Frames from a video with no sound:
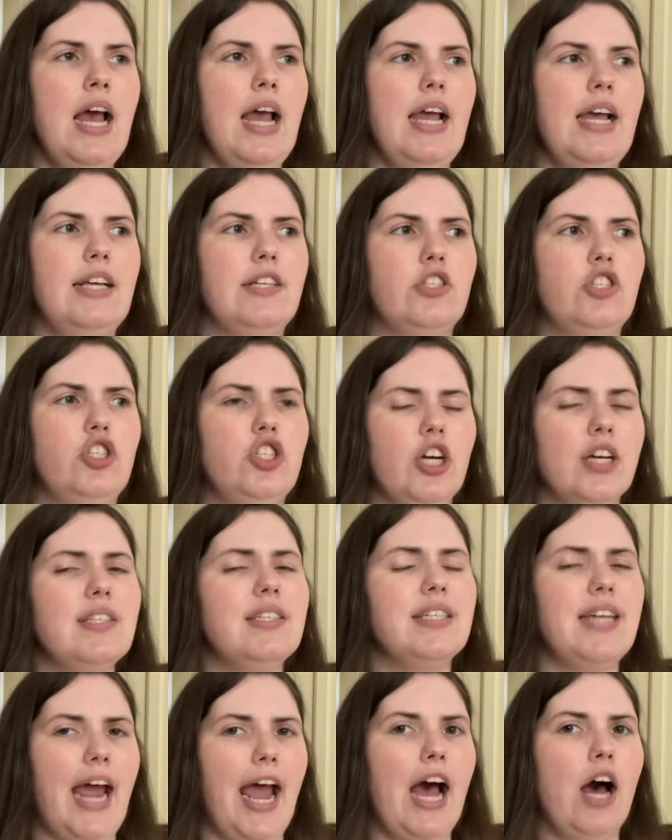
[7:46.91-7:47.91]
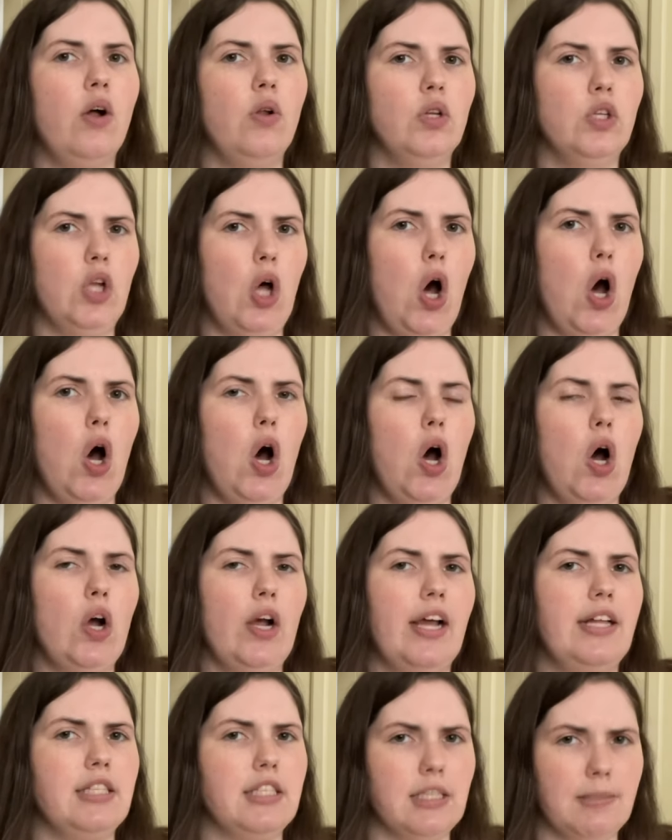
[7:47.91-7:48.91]
is just how long
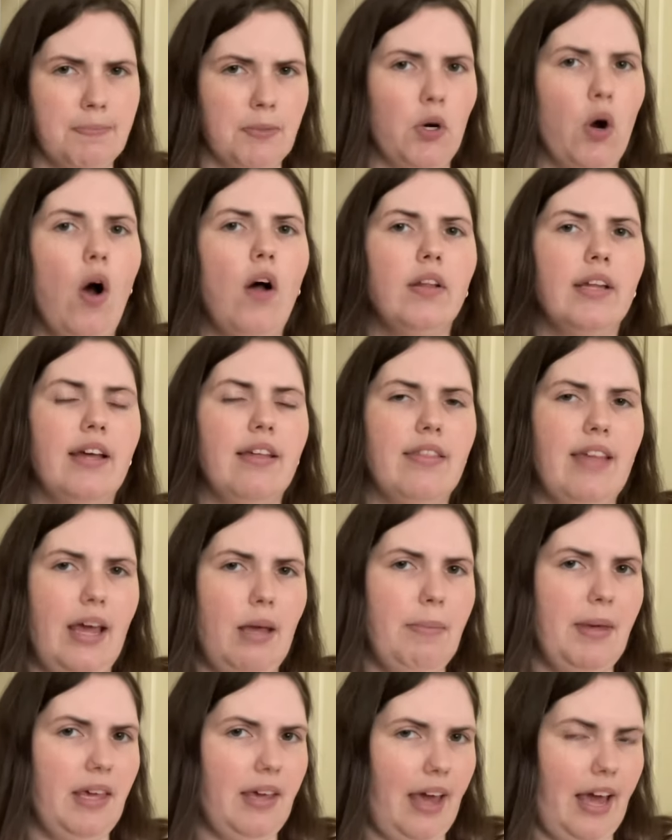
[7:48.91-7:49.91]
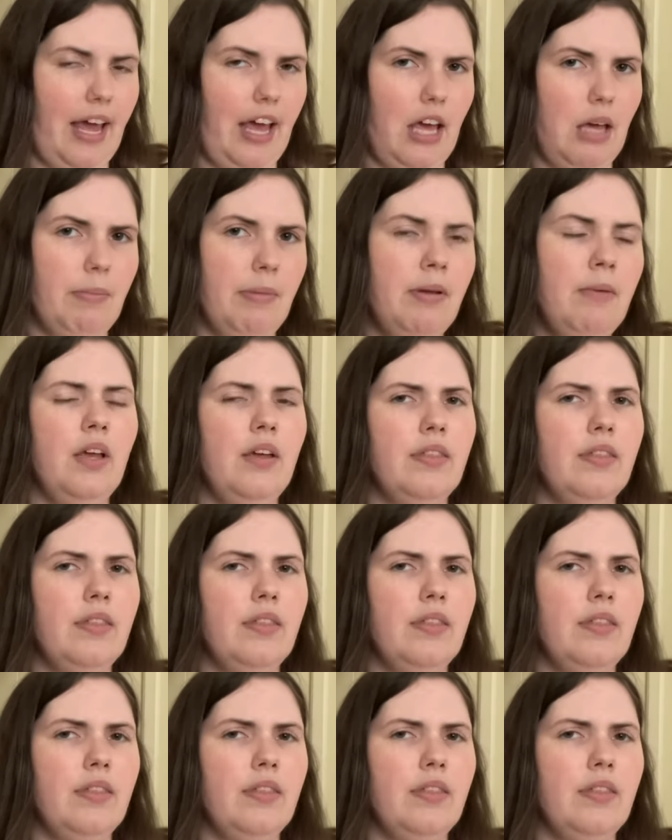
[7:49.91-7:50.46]
and sprawling they became.